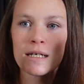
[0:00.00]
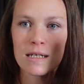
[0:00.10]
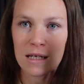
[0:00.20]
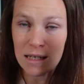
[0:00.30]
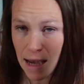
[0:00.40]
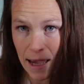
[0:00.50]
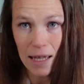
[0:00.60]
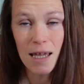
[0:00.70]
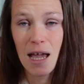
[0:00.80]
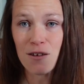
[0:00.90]

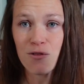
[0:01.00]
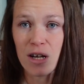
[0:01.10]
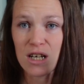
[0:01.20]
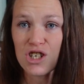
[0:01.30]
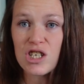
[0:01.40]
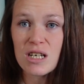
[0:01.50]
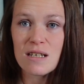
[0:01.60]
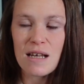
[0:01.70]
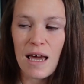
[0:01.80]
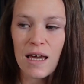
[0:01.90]
today and finish
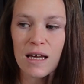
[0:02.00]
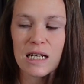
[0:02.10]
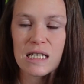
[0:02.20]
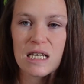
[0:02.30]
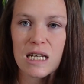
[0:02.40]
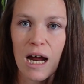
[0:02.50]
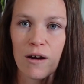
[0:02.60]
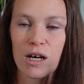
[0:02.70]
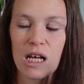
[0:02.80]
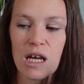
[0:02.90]
today in its
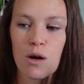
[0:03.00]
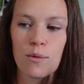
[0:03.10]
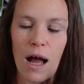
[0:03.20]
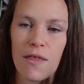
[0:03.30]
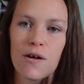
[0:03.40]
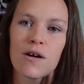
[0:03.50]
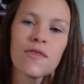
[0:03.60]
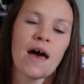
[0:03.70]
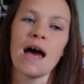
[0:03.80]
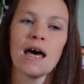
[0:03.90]
entirety, rather
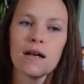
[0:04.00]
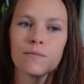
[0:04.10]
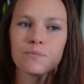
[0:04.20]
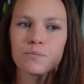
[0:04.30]
than